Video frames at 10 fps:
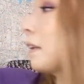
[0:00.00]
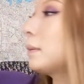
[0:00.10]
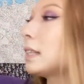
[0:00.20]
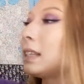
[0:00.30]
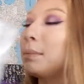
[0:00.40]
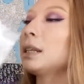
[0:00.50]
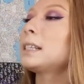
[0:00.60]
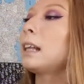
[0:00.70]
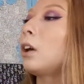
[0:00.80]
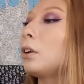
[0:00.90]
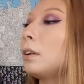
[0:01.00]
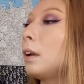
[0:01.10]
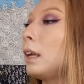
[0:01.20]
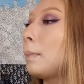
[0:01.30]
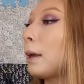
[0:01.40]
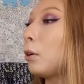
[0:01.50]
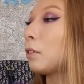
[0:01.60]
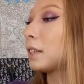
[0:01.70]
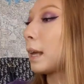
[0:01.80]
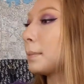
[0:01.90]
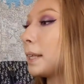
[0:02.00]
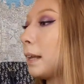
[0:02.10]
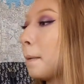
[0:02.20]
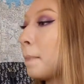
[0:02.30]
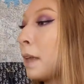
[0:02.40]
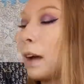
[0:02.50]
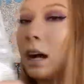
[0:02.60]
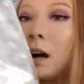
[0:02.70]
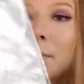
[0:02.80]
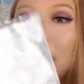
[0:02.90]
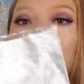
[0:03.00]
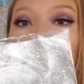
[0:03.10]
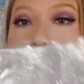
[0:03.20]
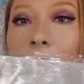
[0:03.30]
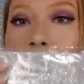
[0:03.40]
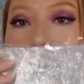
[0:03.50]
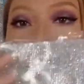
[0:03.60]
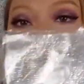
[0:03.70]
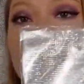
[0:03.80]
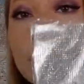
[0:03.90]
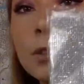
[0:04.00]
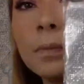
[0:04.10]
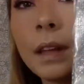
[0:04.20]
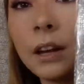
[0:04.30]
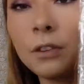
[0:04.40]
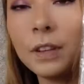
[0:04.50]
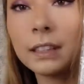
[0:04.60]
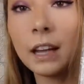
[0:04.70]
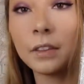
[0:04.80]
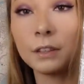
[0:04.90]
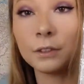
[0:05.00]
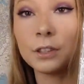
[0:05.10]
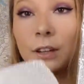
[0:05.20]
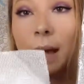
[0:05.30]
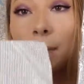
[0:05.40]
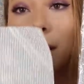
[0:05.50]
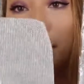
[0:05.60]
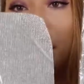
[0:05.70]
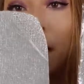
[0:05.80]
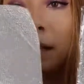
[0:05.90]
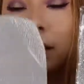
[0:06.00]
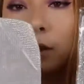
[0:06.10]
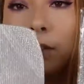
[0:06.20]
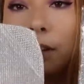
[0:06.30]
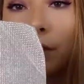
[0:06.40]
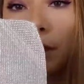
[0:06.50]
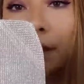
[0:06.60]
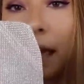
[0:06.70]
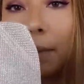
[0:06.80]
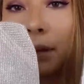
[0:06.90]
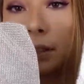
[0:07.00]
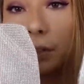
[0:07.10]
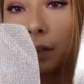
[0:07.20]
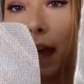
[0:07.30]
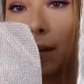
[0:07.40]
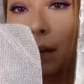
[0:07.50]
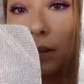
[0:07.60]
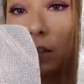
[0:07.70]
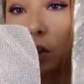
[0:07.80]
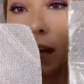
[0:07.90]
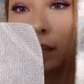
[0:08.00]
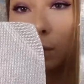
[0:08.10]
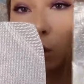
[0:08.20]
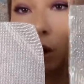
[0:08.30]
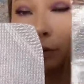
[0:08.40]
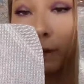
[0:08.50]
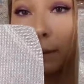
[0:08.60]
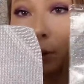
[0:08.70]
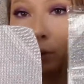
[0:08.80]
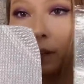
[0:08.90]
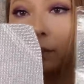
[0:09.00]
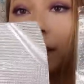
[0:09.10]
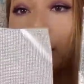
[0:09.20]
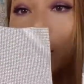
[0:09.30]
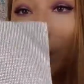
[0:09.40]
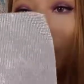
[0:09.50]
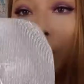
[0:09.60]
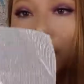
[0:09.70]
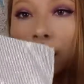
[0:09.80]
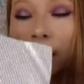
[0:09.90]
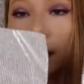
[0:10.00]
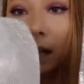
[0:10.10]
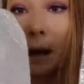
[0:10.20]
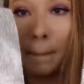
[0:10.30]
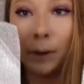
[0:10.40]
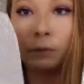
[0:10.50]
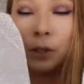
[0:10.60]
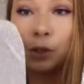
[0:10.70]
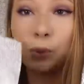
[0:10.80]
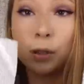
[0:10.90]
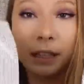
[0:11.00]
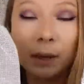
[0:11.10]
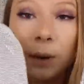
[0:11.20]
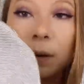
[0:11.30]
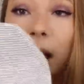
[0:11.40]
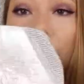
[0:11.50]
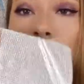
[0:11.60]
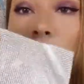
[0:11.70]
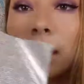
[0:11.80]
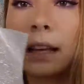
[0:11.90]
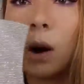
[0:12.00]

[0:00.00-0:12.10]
think it was a similar seller on eBay or the same seller in like an AB crystal. I don't know if you can tell the difference on camera. Silver versus AB crystal. The AB crystal has more of a rainbow reflect, whereas the original clear one has just like